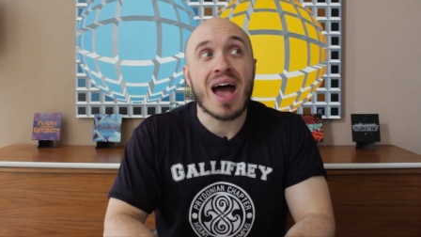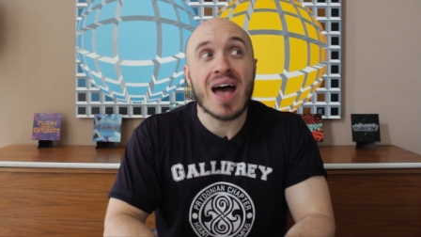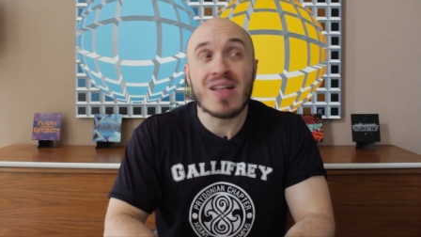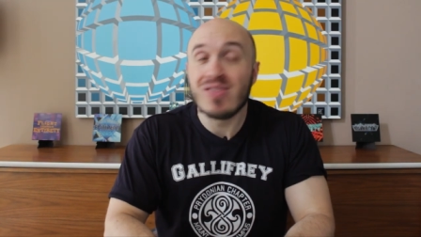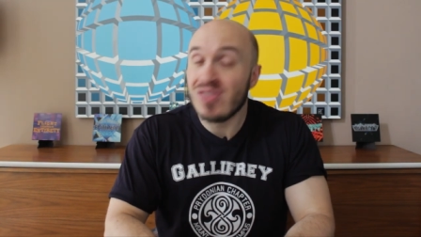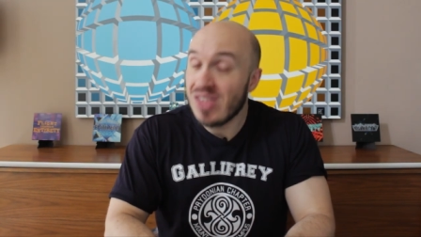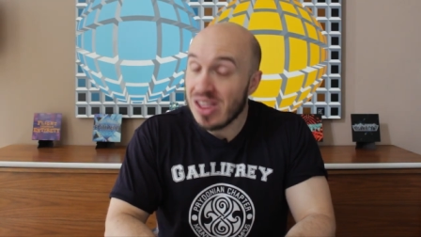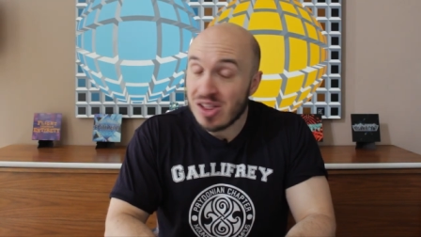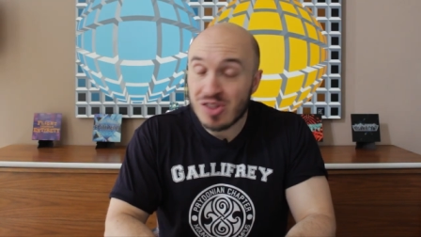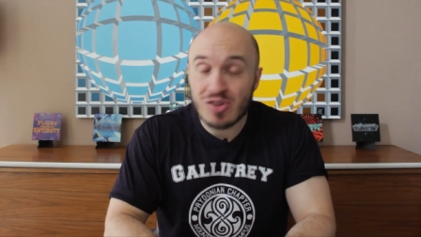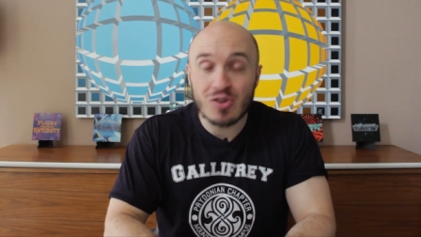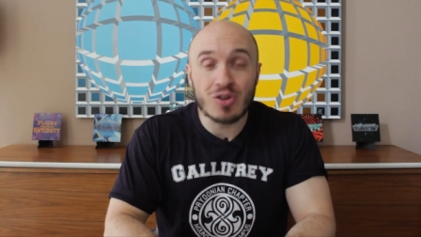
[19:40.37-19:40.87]

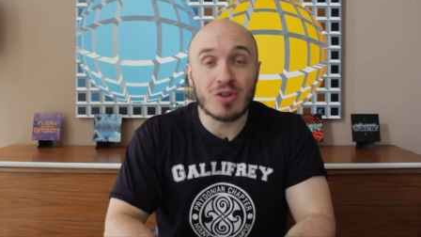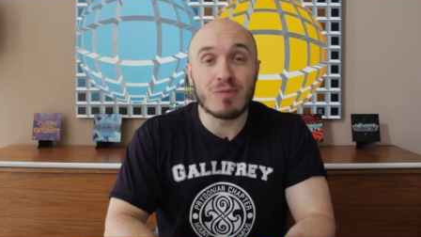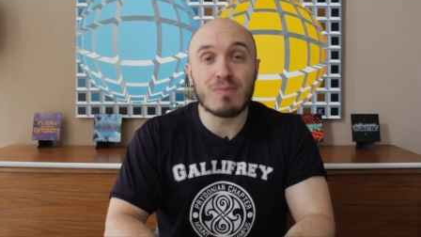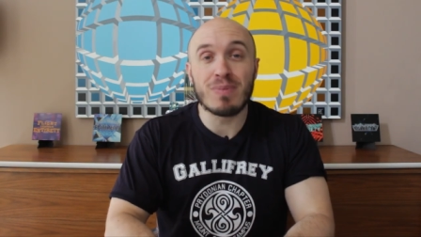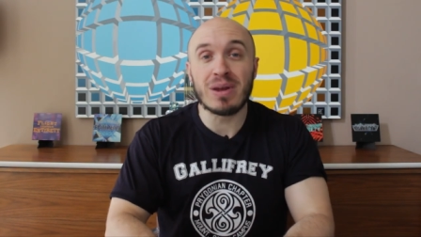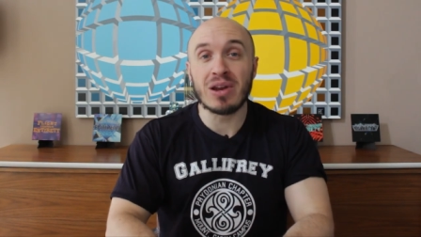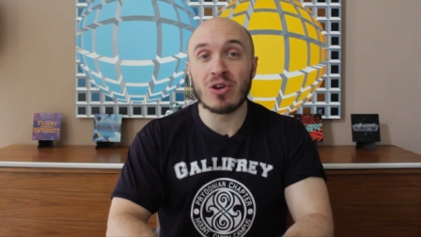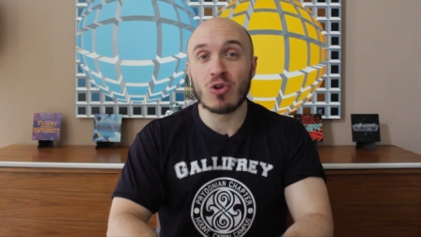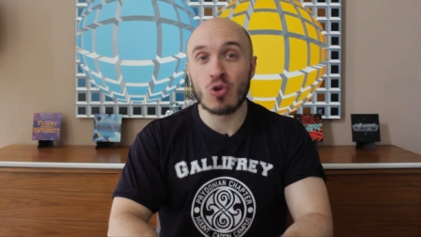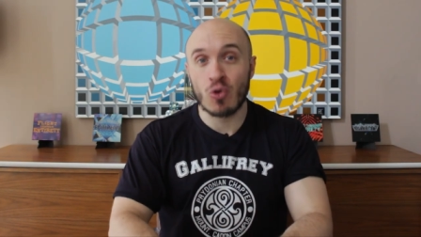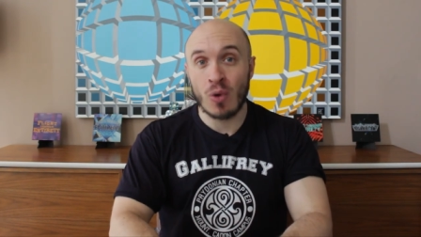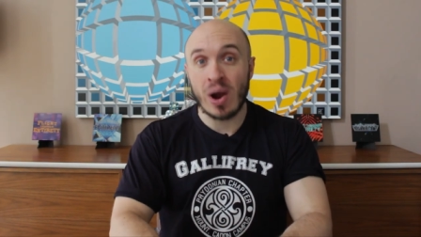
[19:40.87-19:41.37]
And this could
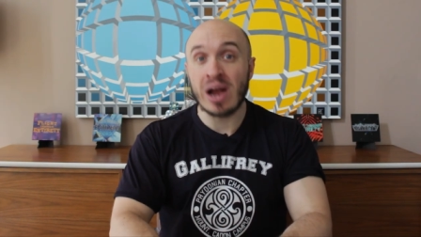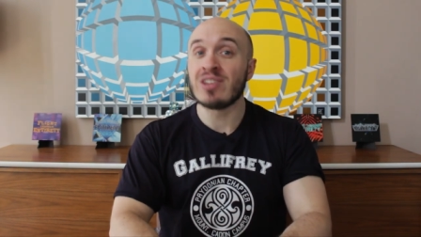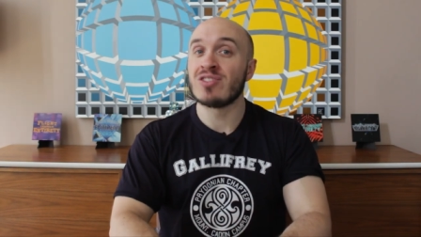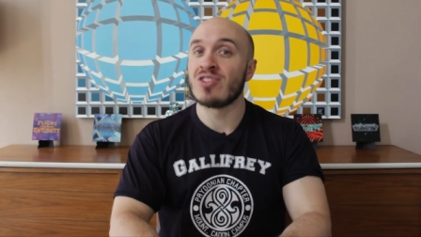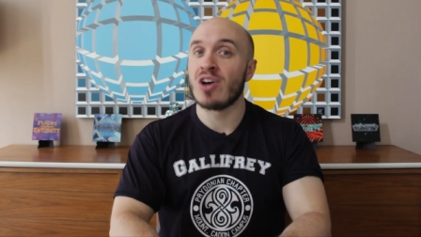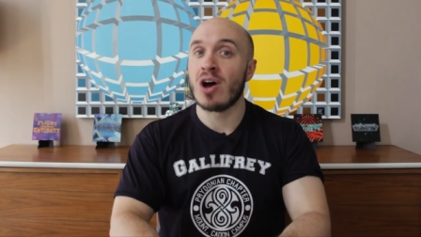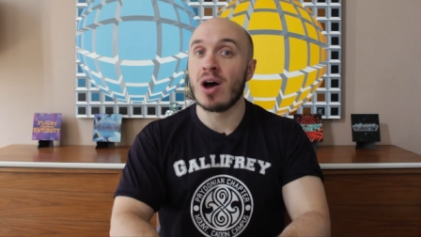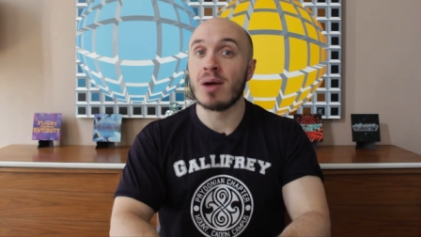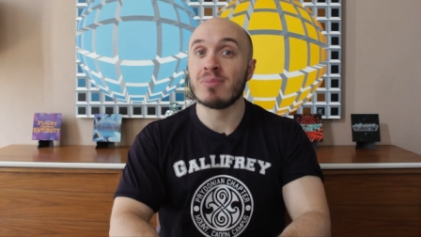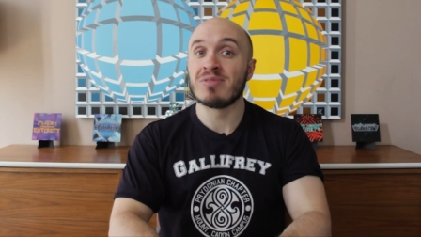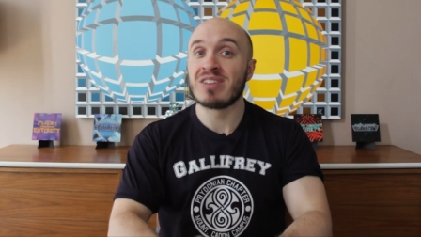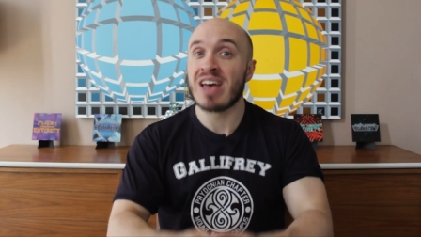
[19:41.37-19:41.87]
have been a great
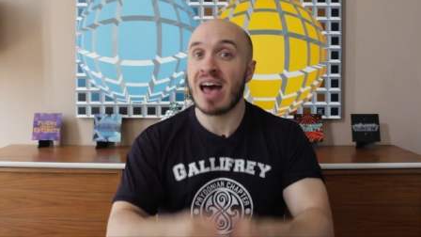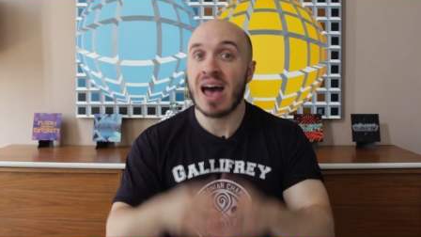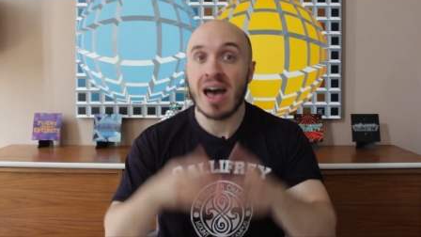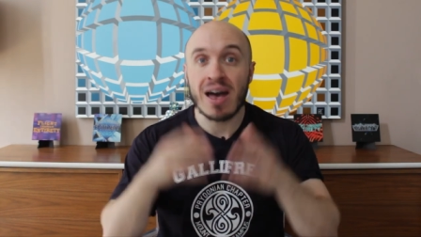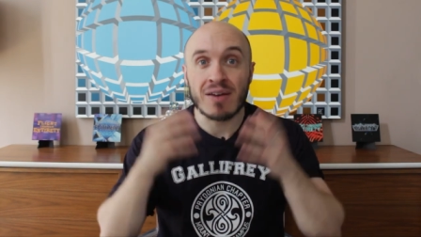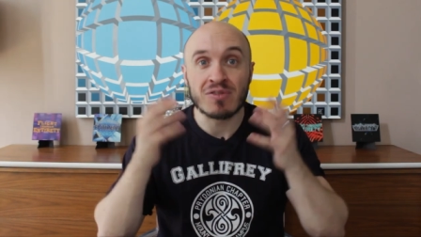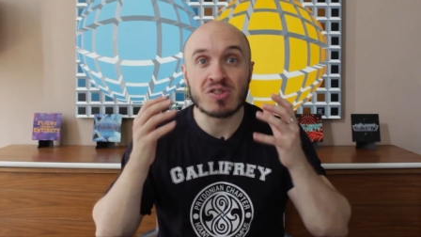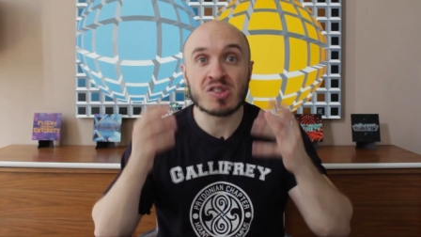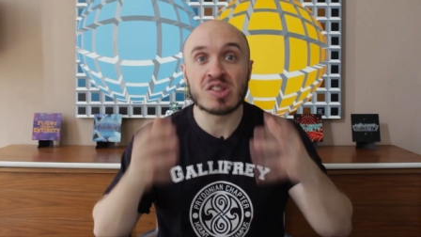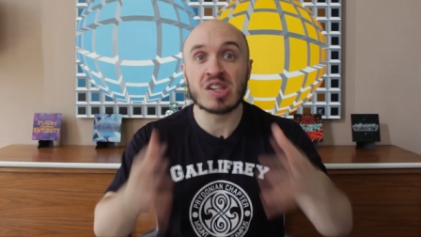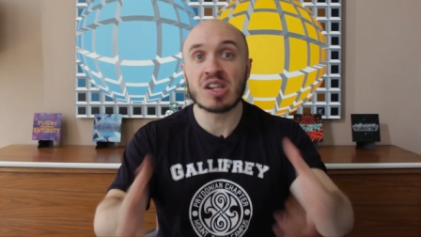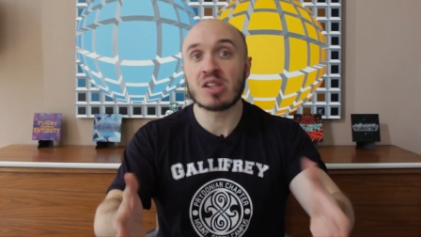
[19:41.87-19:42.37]
time to
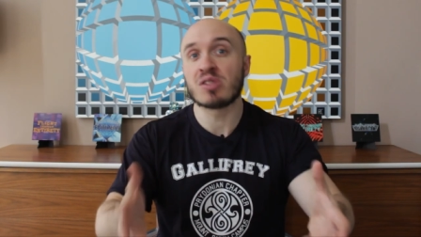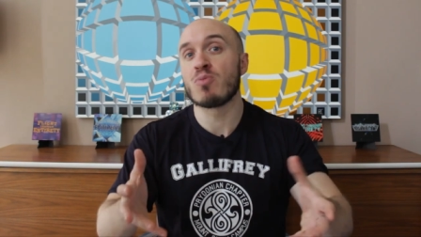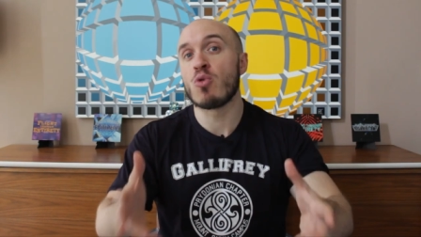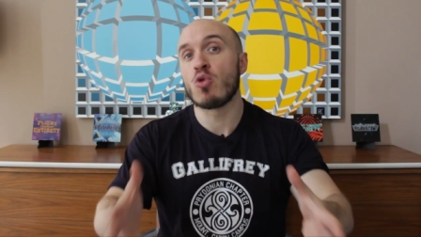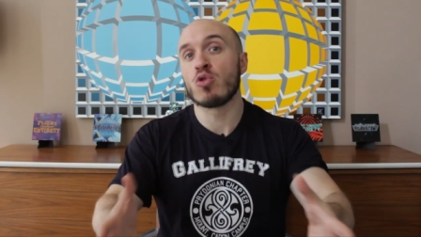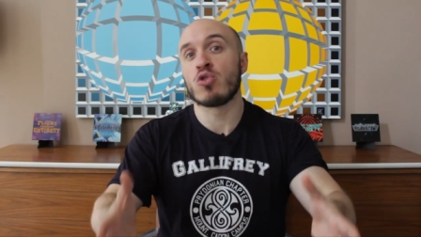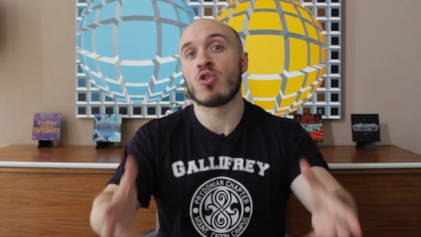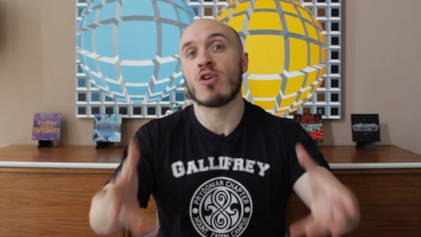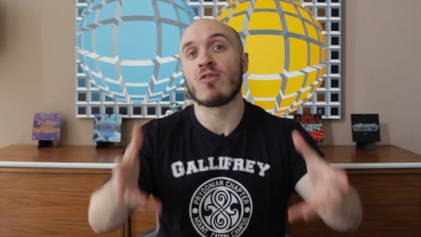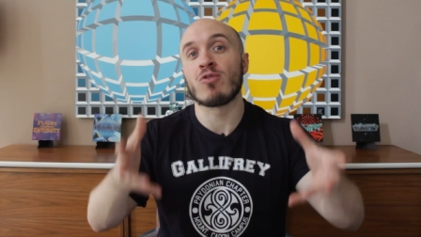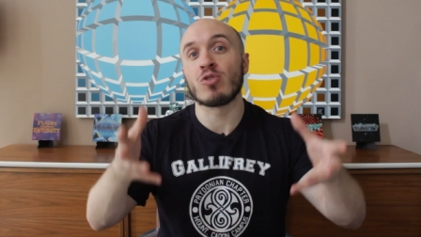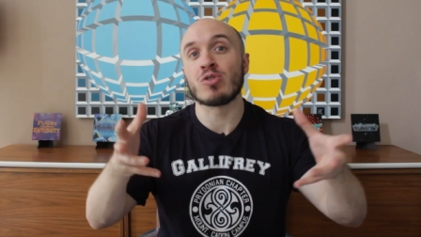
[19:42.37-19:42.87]
have 6
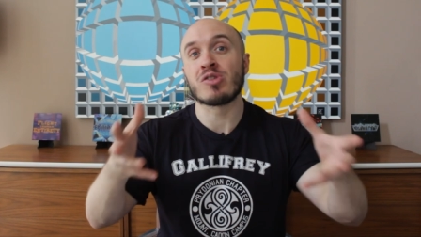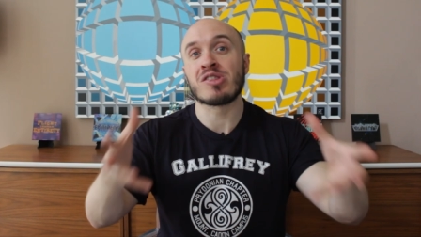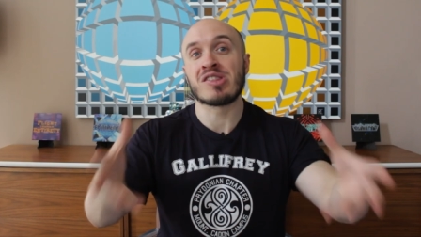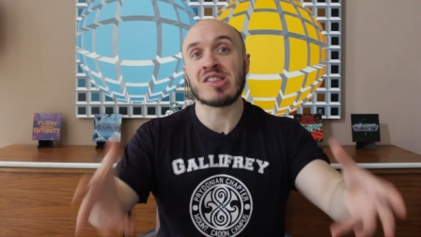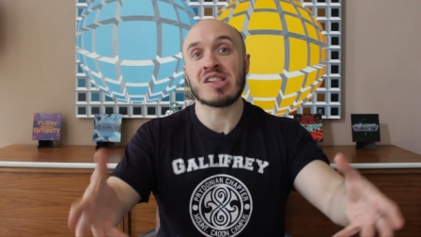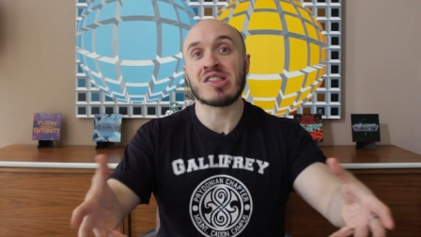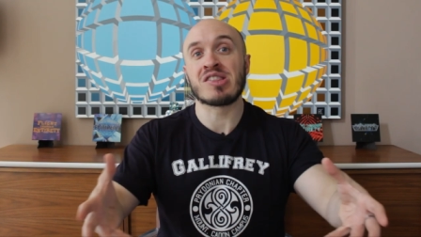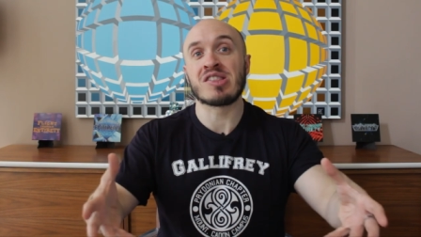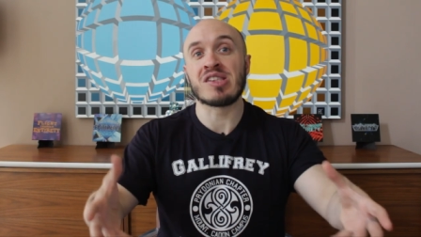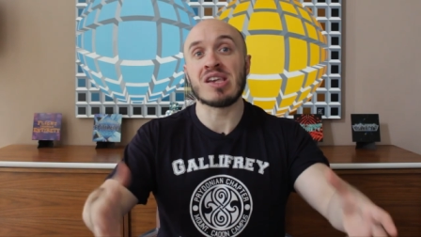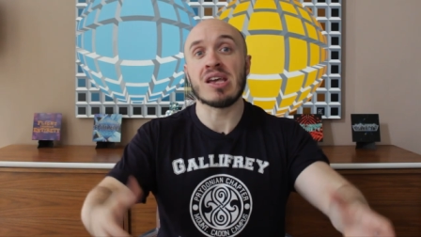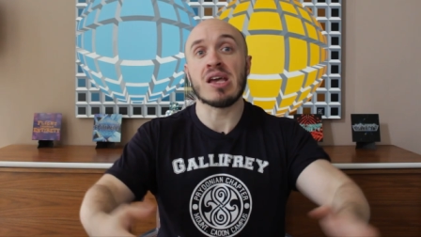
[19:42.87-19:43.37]
more novels
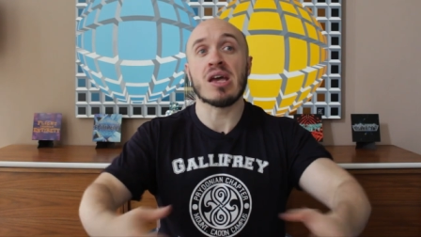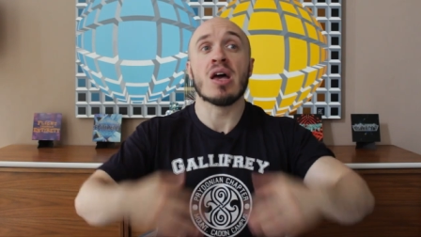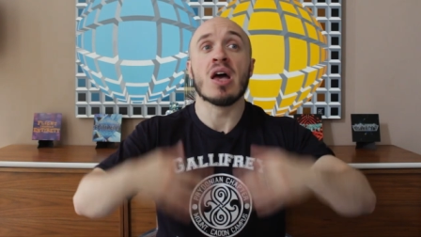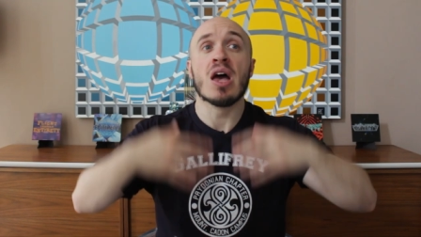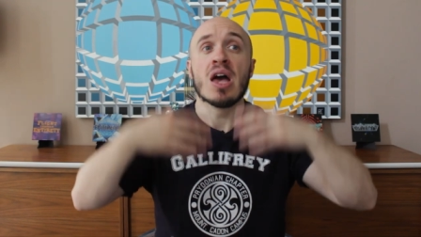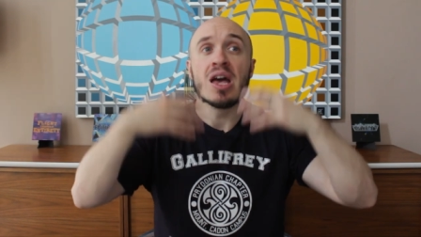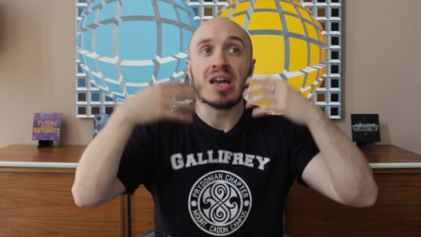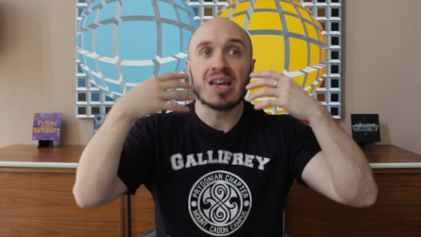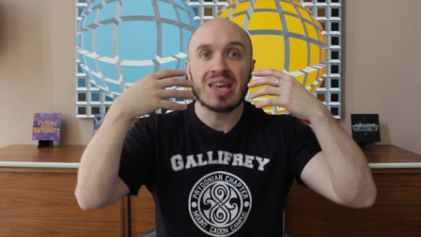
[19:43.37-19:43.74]
this year.